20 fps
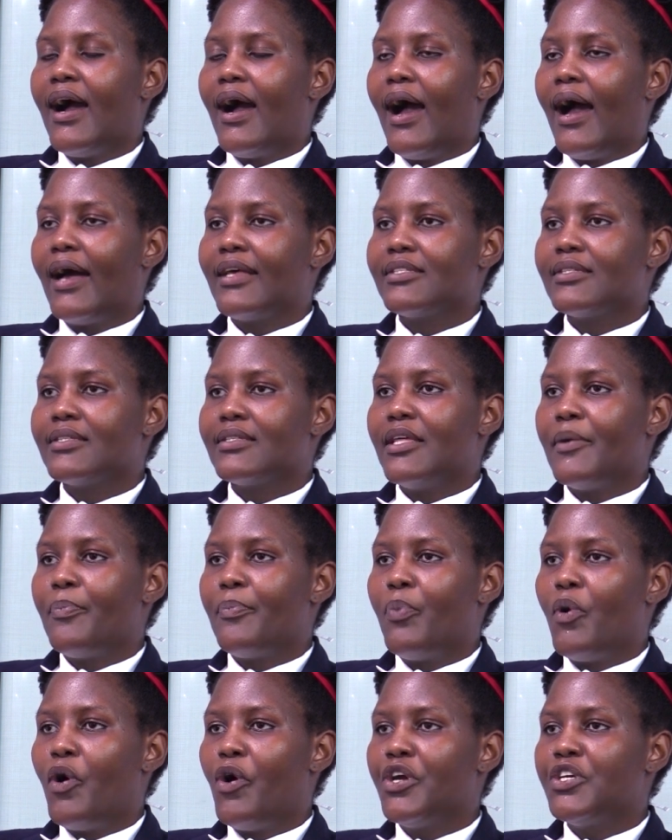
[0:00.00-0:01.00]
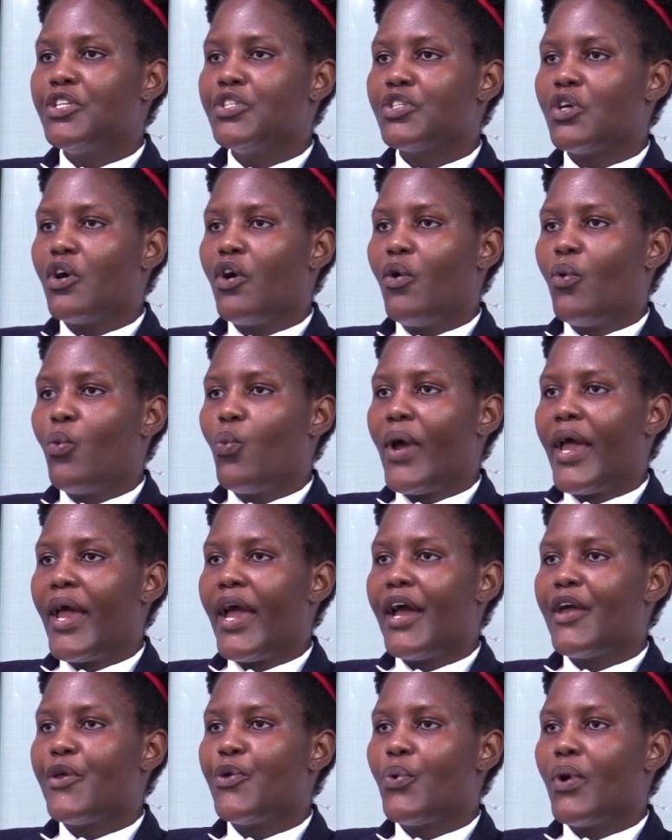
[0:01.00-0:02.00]
at the point
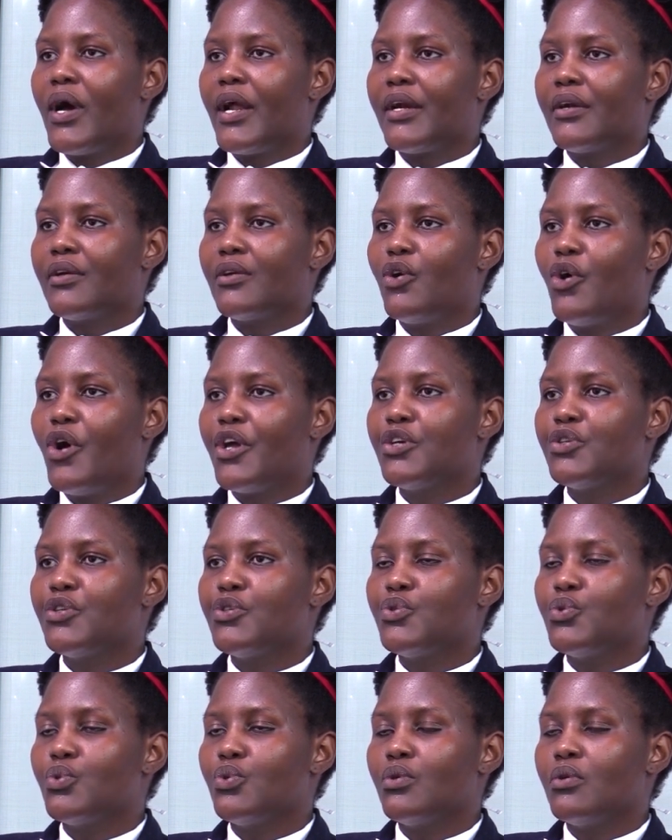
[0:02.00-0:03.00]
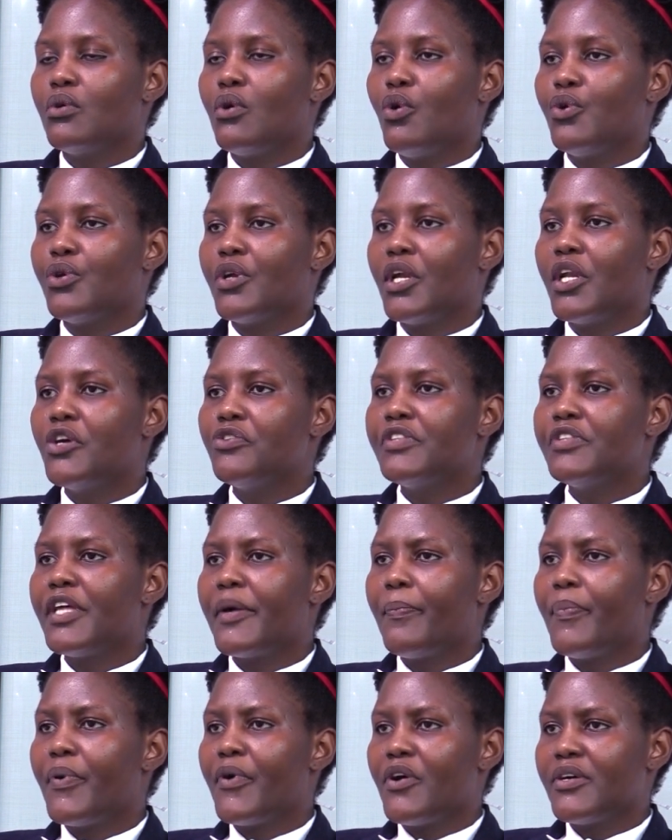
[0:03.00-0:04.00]
where you are going to conclude the
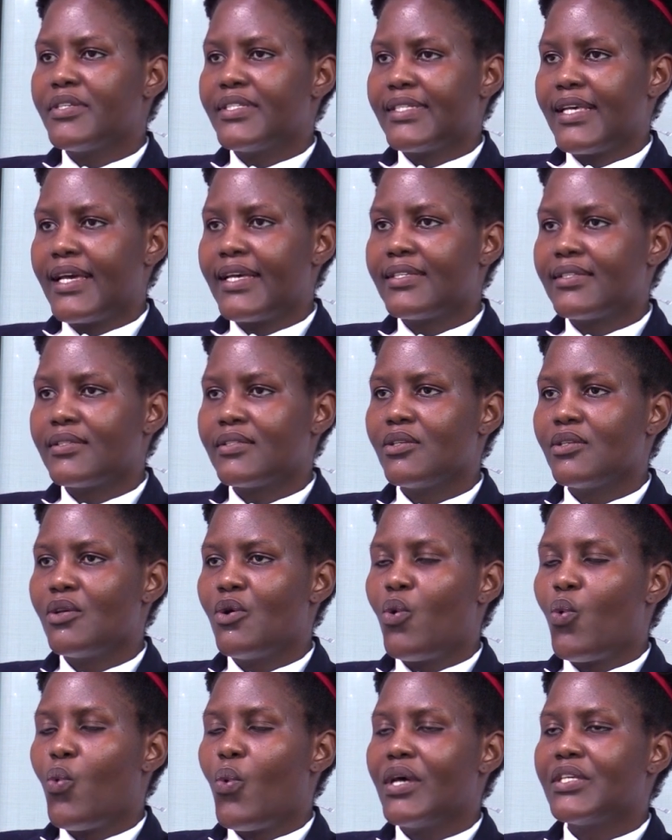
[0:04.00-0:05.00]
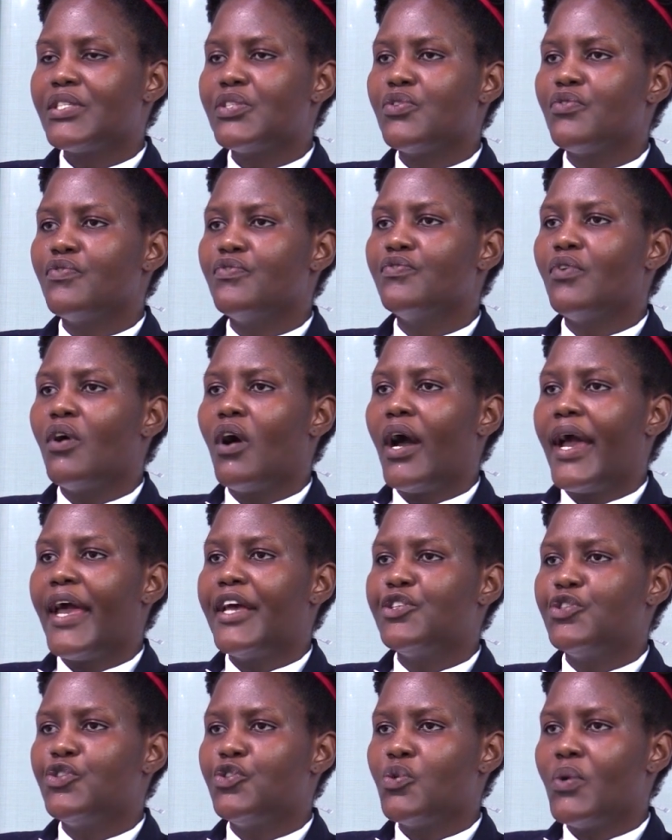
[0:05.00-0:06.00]
process, once you've
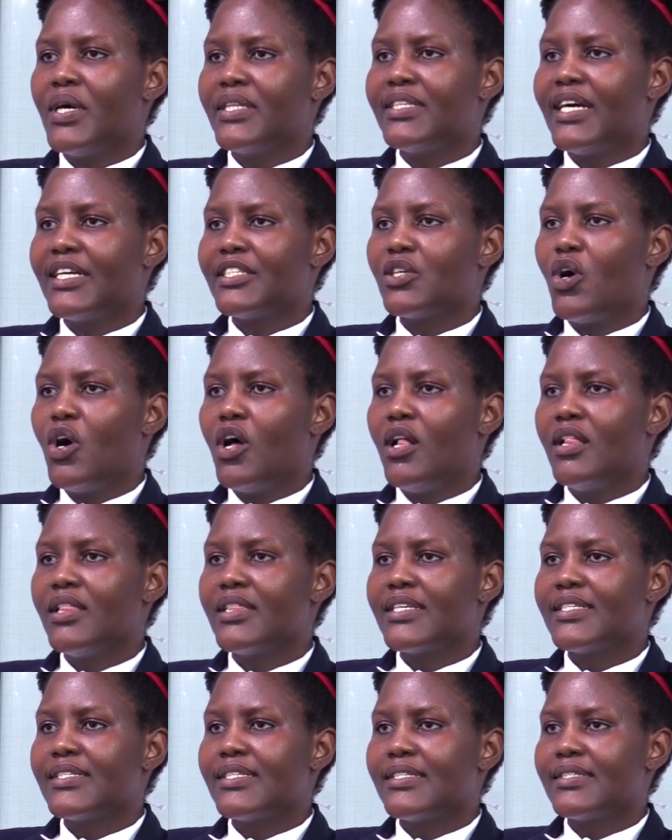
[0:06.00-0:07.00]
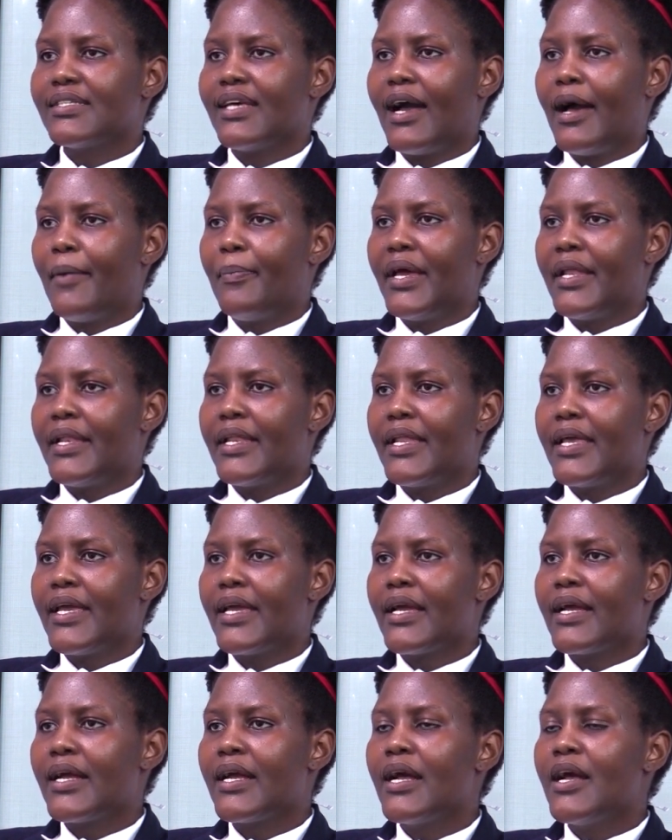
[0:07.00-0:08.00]
ensured that all this is
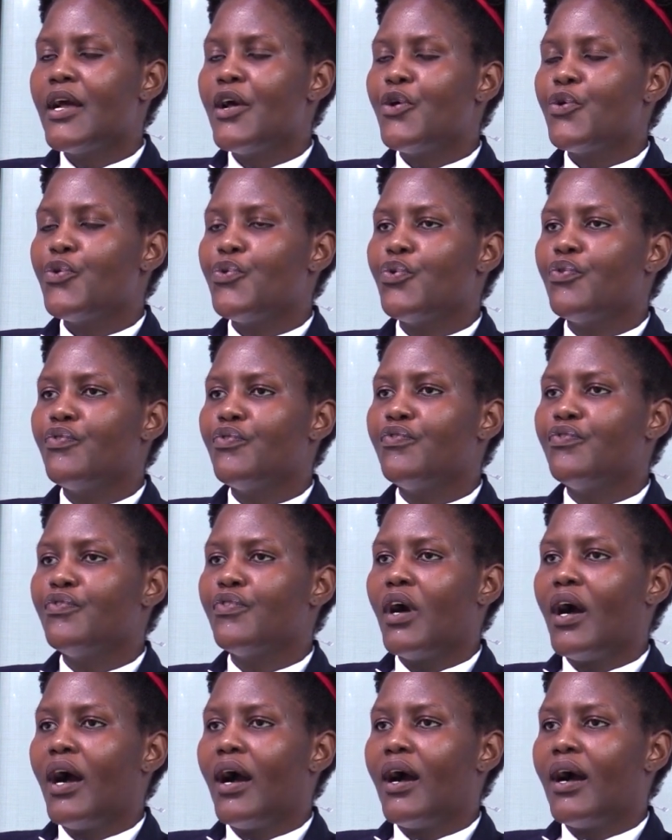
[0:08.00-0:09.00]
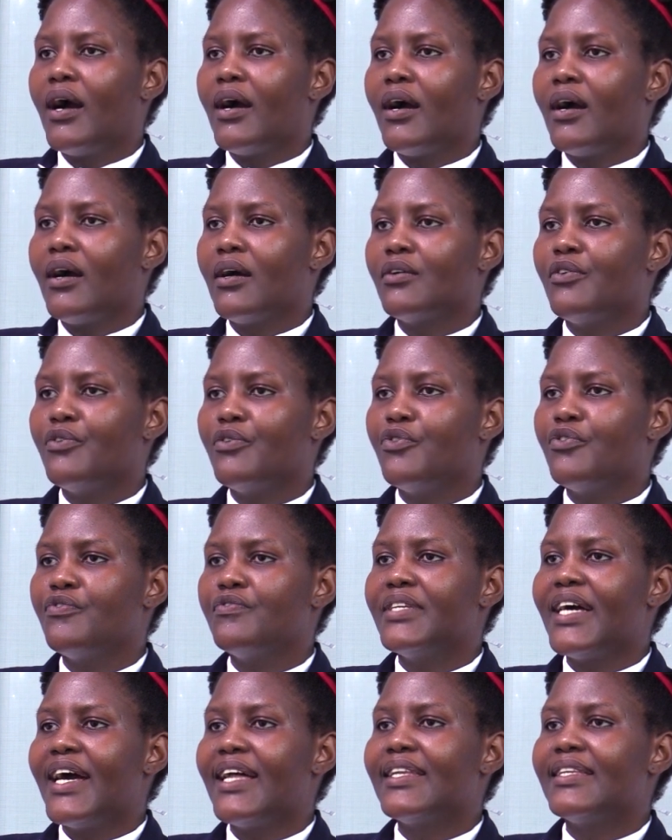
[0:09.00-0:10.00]
happening, you've
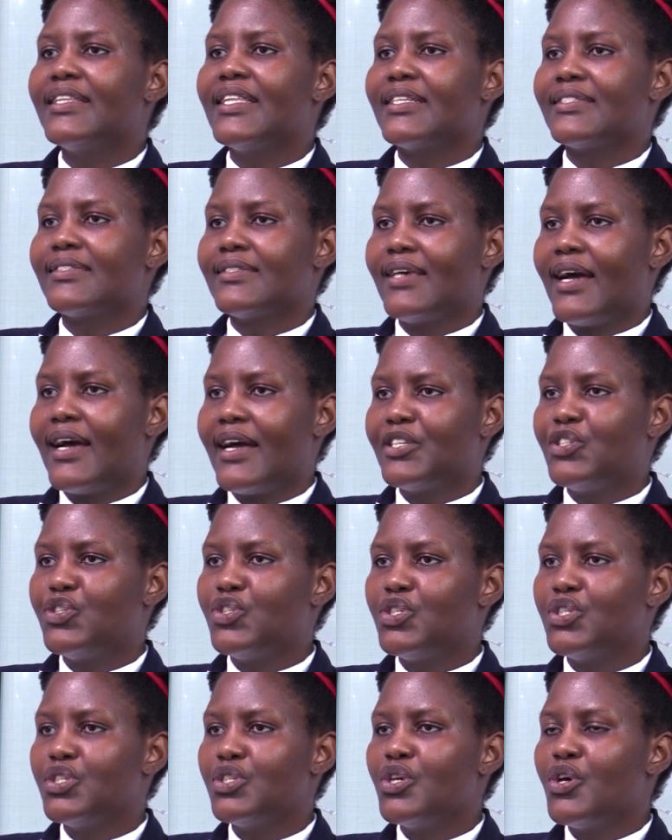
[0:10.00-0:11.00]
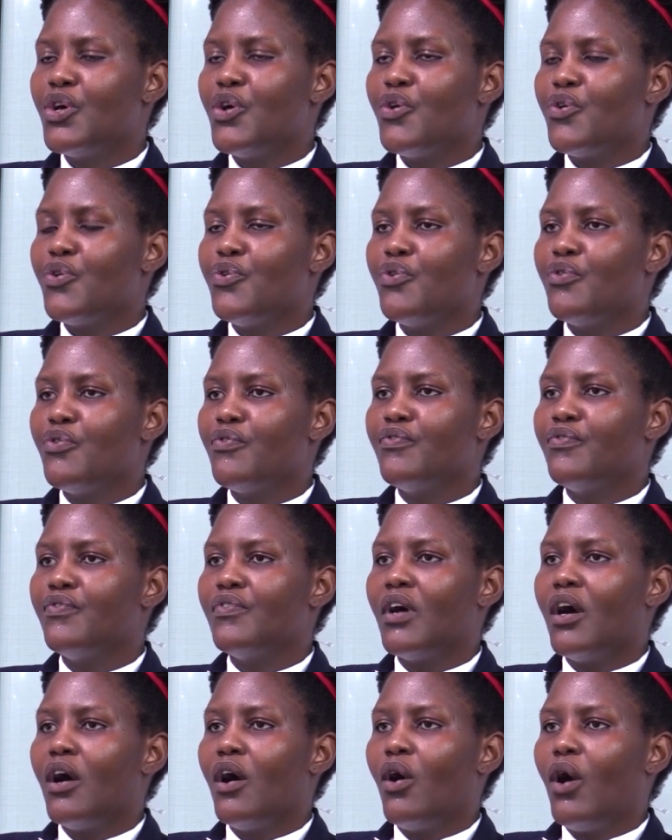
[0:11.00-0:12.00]
done the search, you've
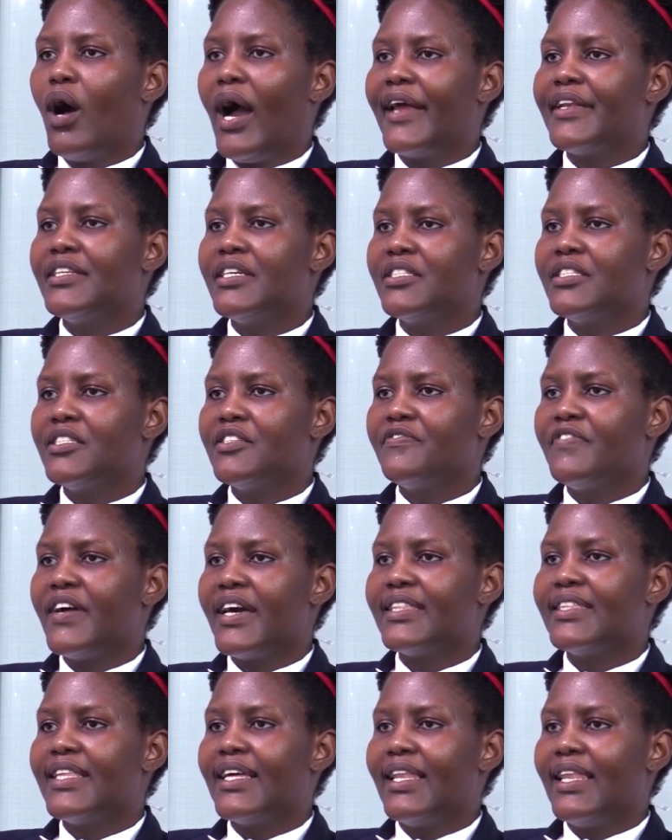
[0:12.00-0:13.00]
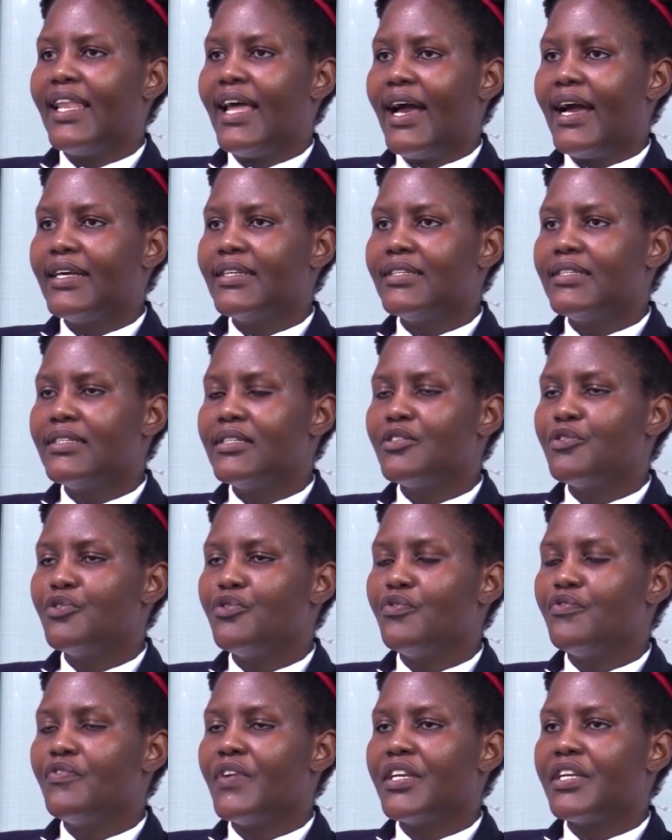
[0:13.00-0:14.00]
identified the land,
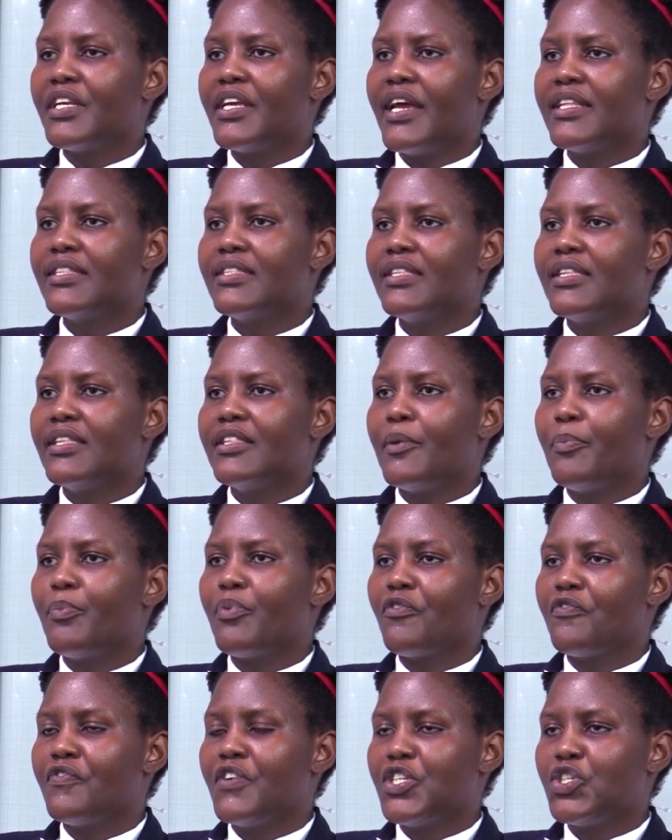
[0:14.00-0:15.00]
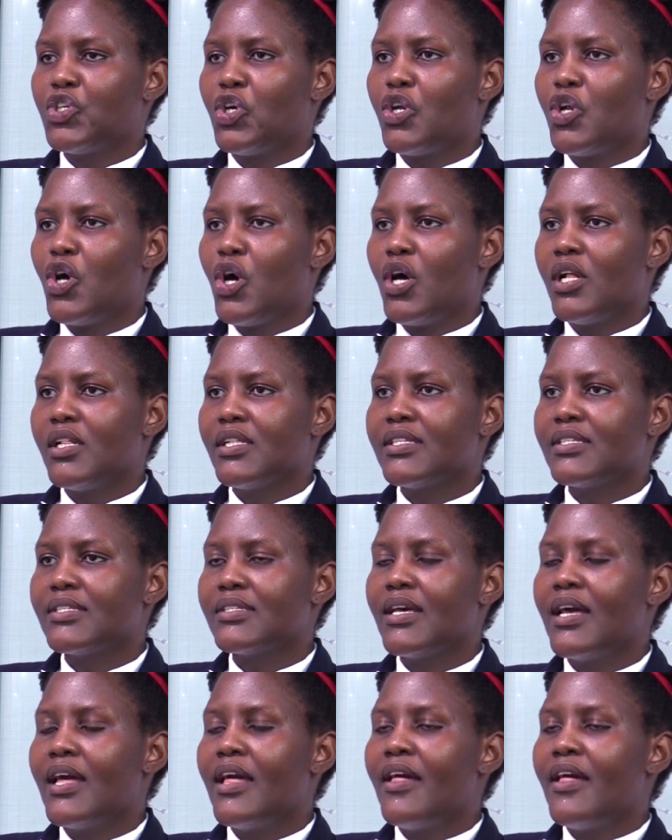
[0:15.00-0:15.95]
you've engaged the professionals,